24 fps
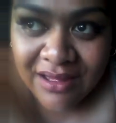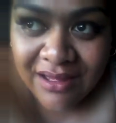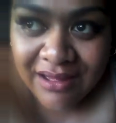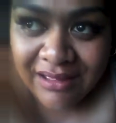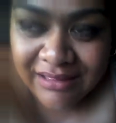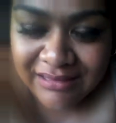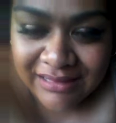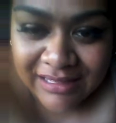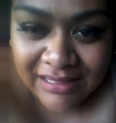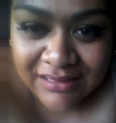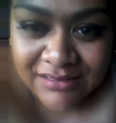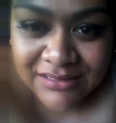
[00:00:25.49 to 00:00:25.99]

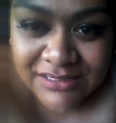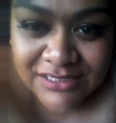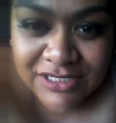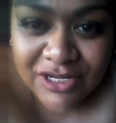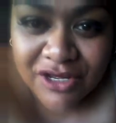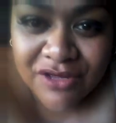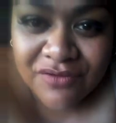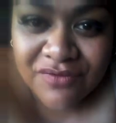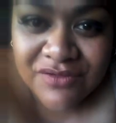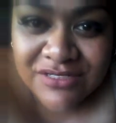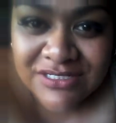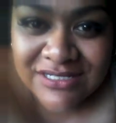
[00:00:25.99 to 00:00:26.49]
against
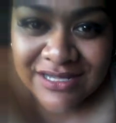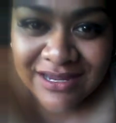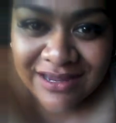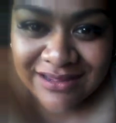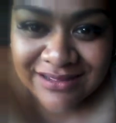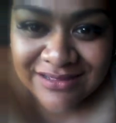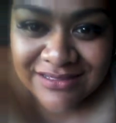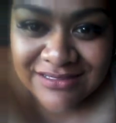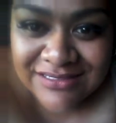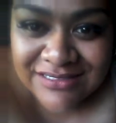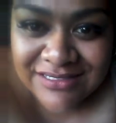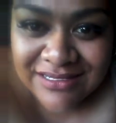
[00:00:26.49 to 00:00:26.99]

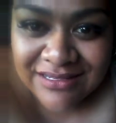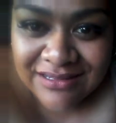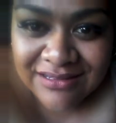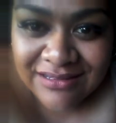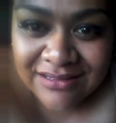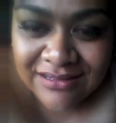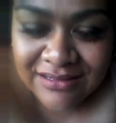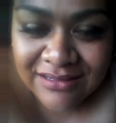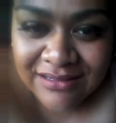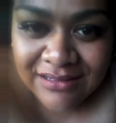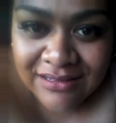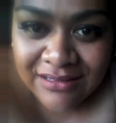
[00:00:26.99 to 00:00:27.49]
overstayers
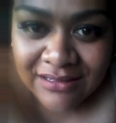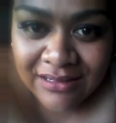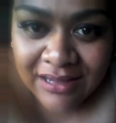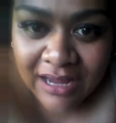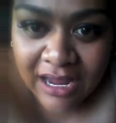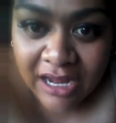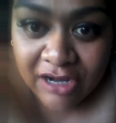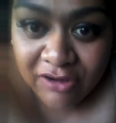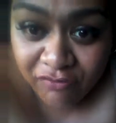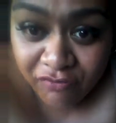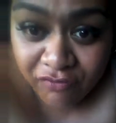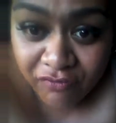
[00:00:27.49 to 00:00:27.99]

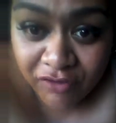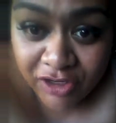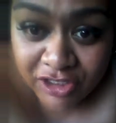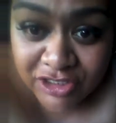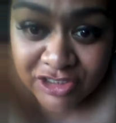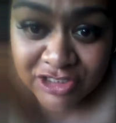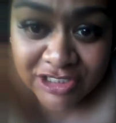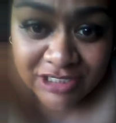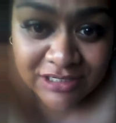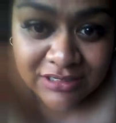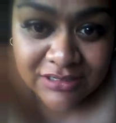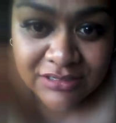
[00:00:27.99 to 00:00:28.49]
and
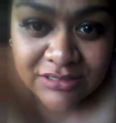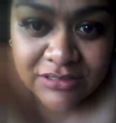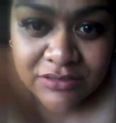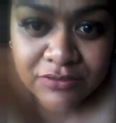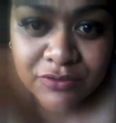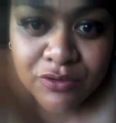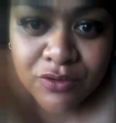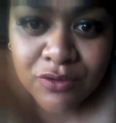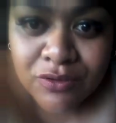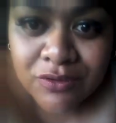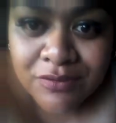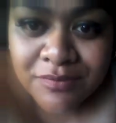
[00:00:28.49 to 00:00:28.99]
freshies,
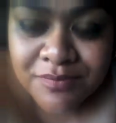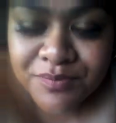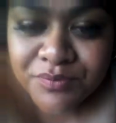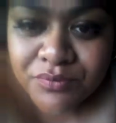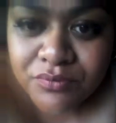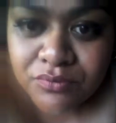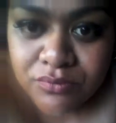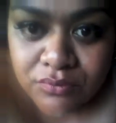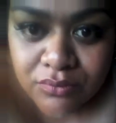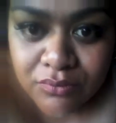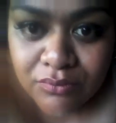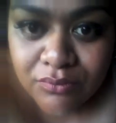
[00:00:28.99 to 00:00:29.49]
or
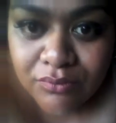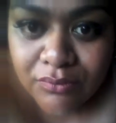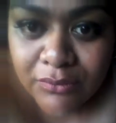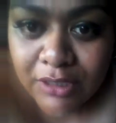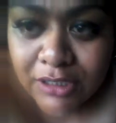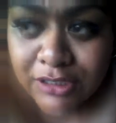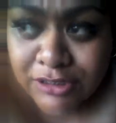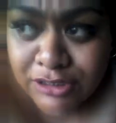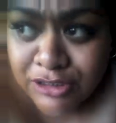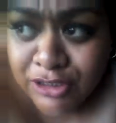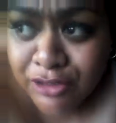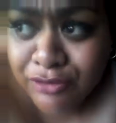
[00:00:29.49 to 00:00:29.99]

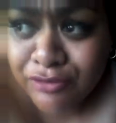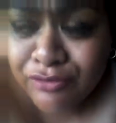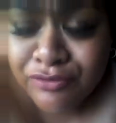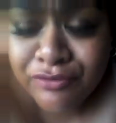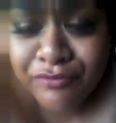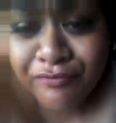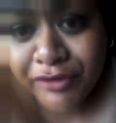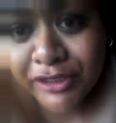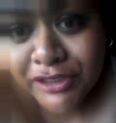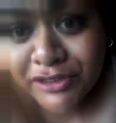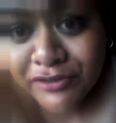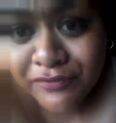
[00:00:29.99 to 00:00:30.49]
so-called
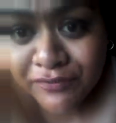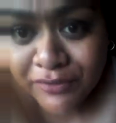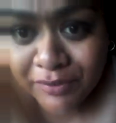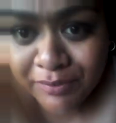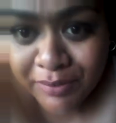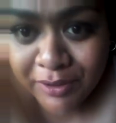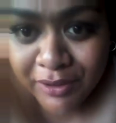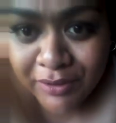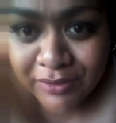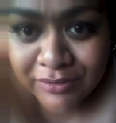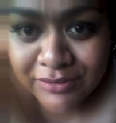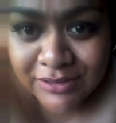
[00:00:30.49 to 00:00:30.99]
fresh off the
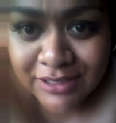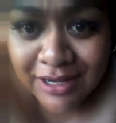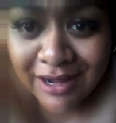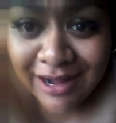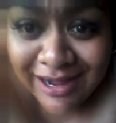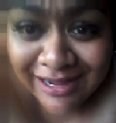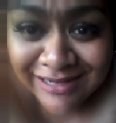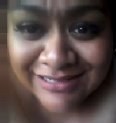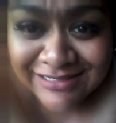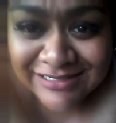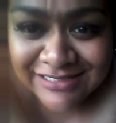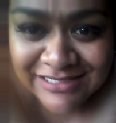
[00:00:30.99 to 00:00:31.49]
boat
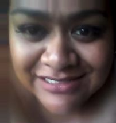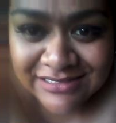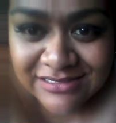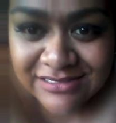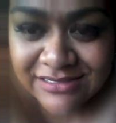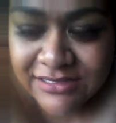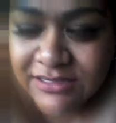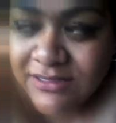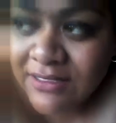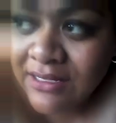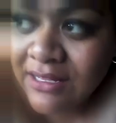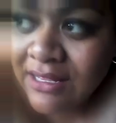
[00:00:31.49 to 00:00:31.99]

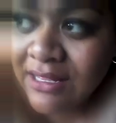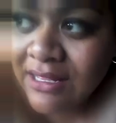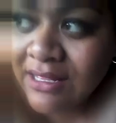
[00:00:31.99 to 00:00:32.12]
islanders.